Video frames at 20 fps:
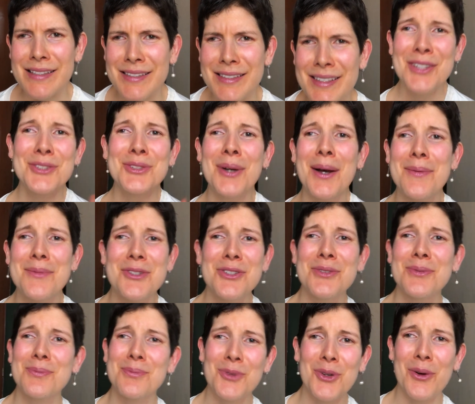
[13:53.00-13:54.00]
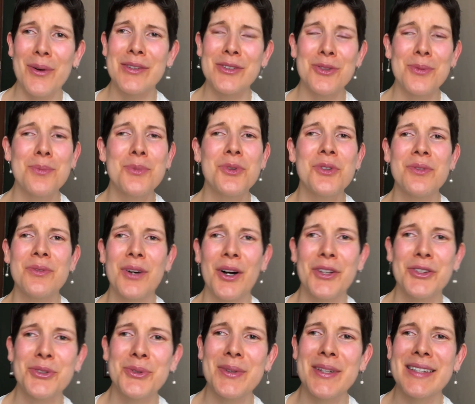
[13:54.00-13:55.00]
So I'm just going to move
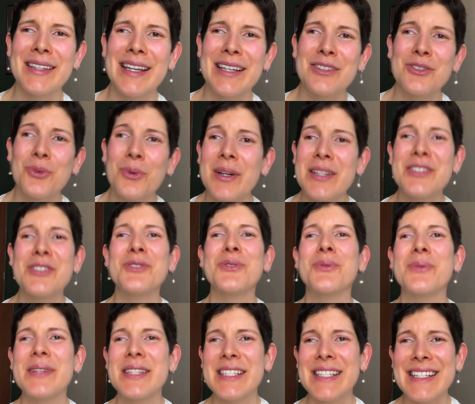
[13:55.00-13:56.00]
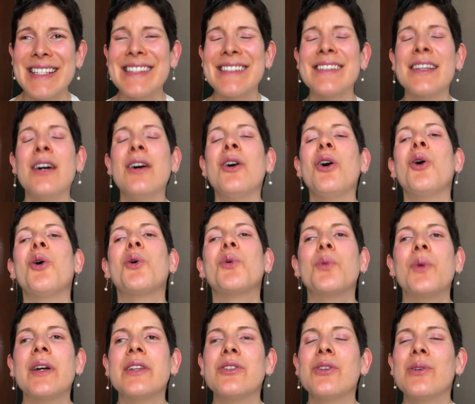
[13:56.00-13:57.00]
on to the next question, which is,
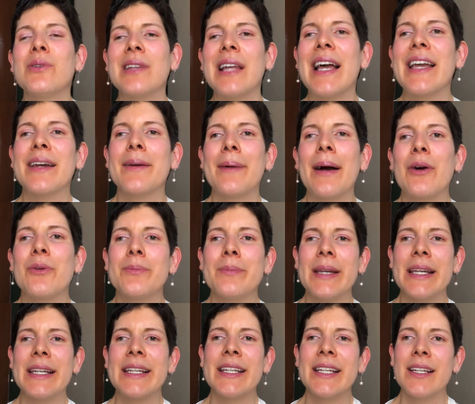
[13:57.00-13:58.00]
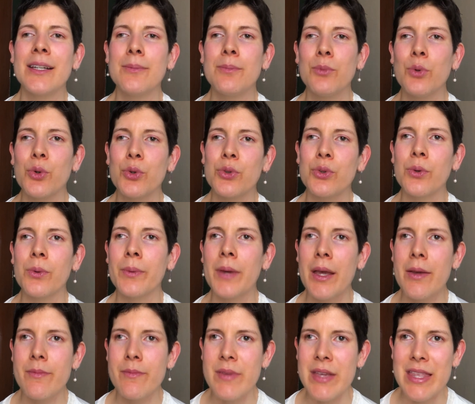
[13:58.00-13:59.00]
what do you like about making booktube
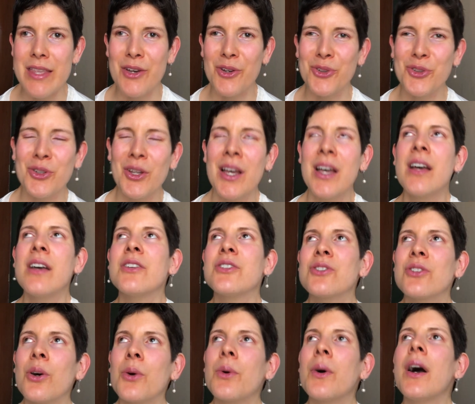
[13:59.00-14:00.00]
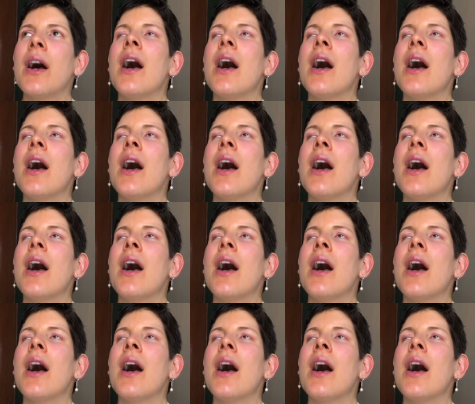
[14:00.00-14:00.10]
videos? So